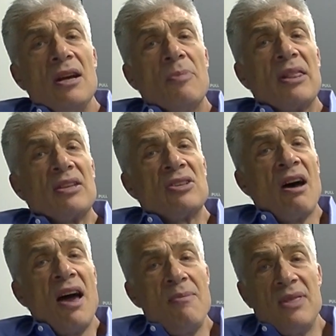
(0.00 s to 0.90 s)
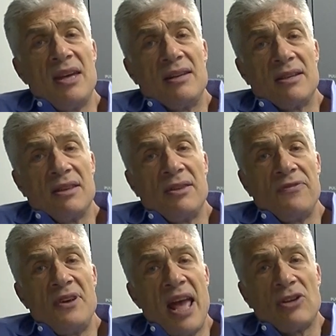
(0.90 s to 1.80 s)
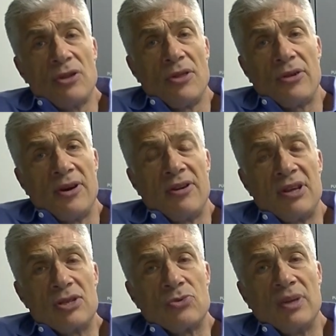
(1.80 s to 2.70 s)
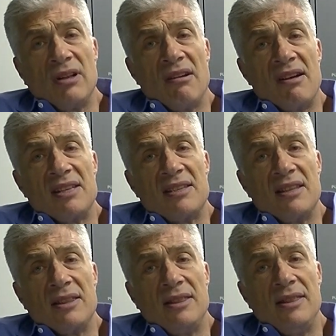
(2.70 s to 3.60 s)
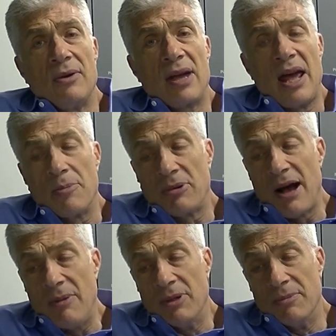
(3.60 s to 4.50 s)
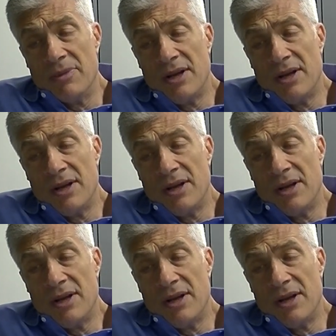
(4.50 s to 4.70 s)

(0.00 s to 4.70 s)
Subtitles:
by the time that the financial authorities realized that they had a problem,